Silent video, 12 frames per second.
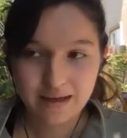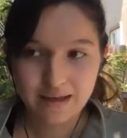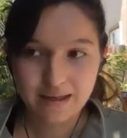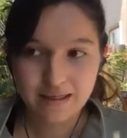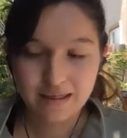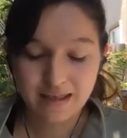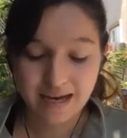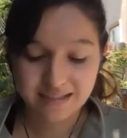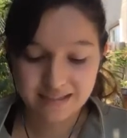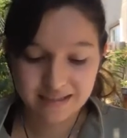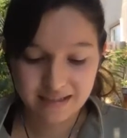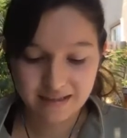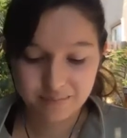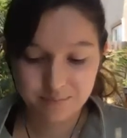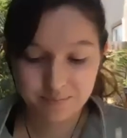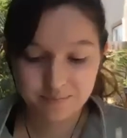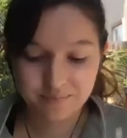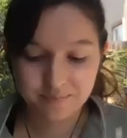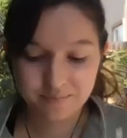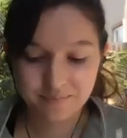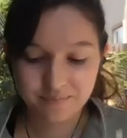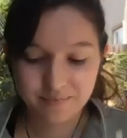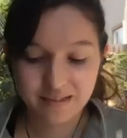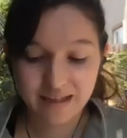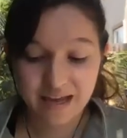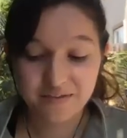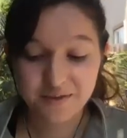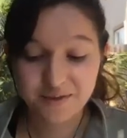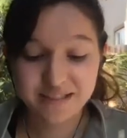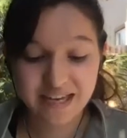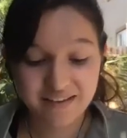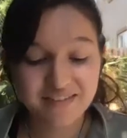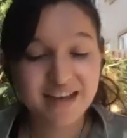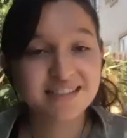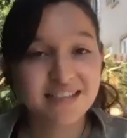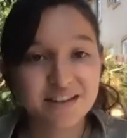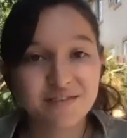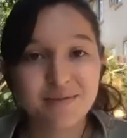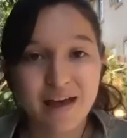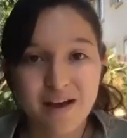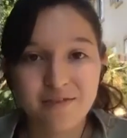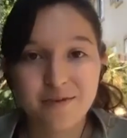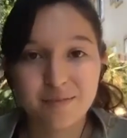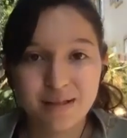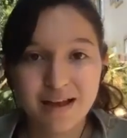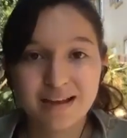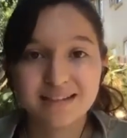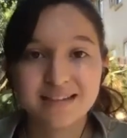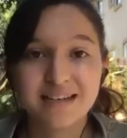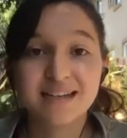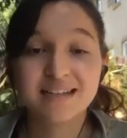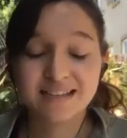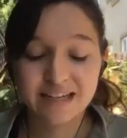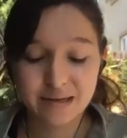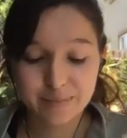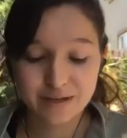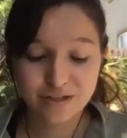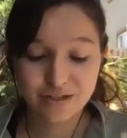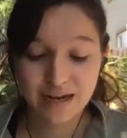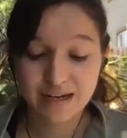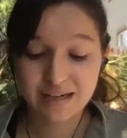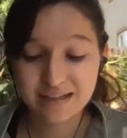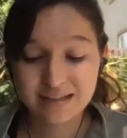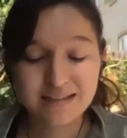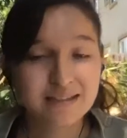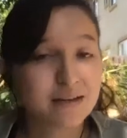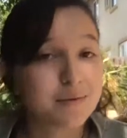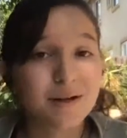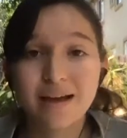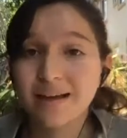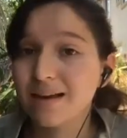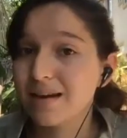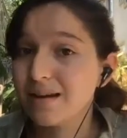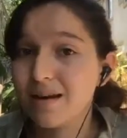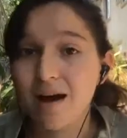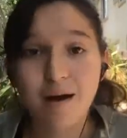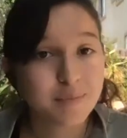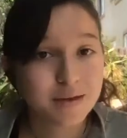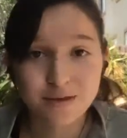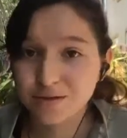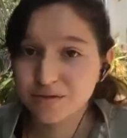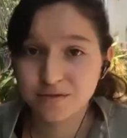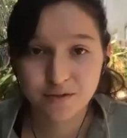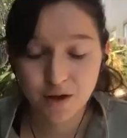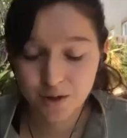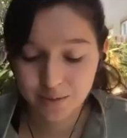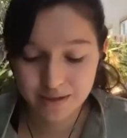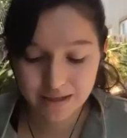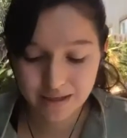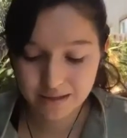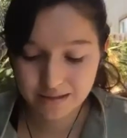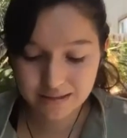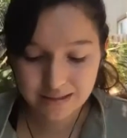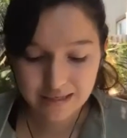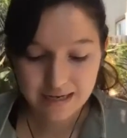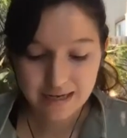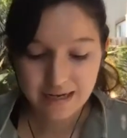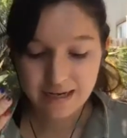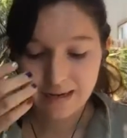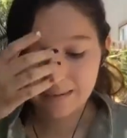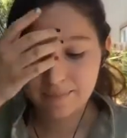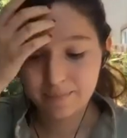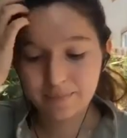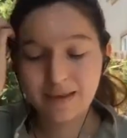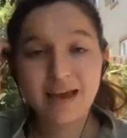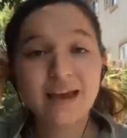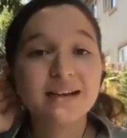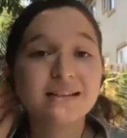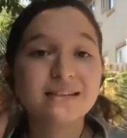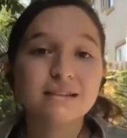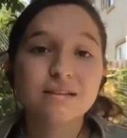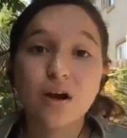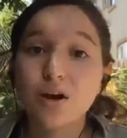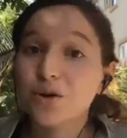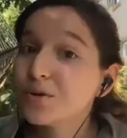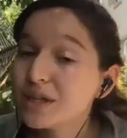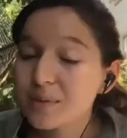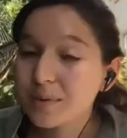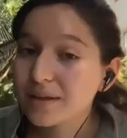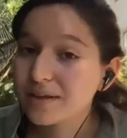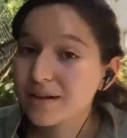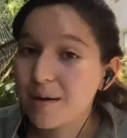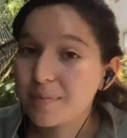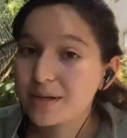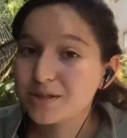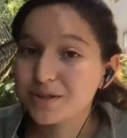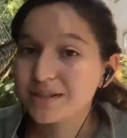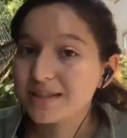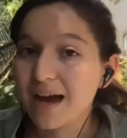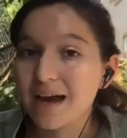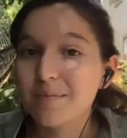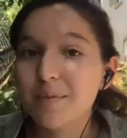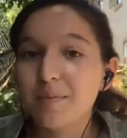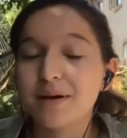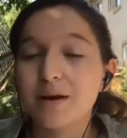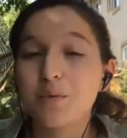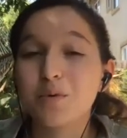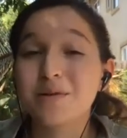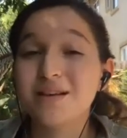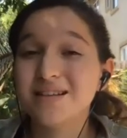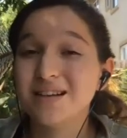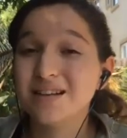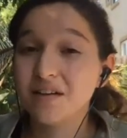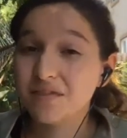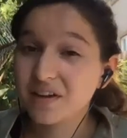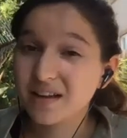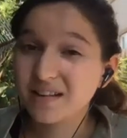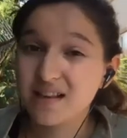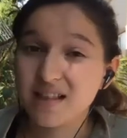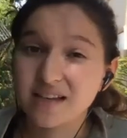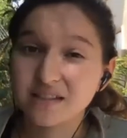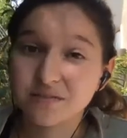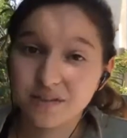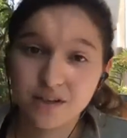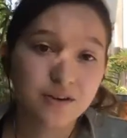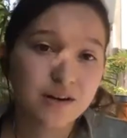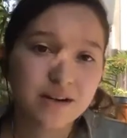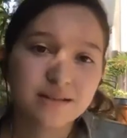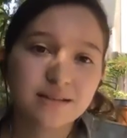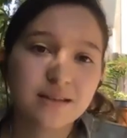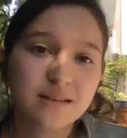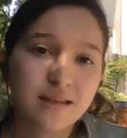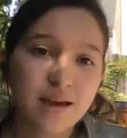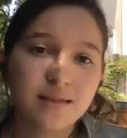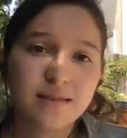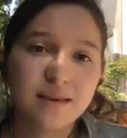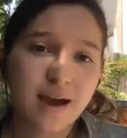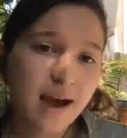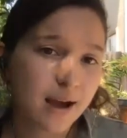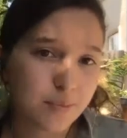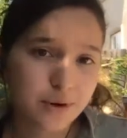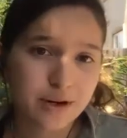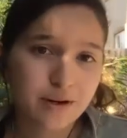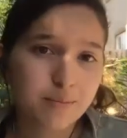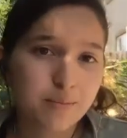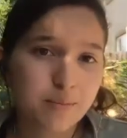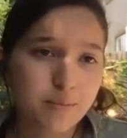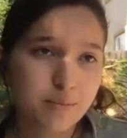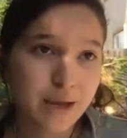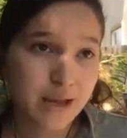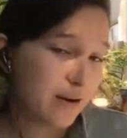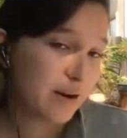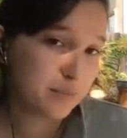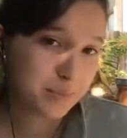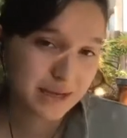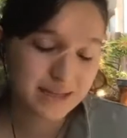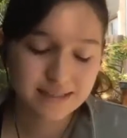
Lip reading: that seed, from the F1 plant, it is going to be genetically unstable and cannot be used for following years. And not only will it not be true to type, but it will be significantly less vigorous than the hybrid parent plant.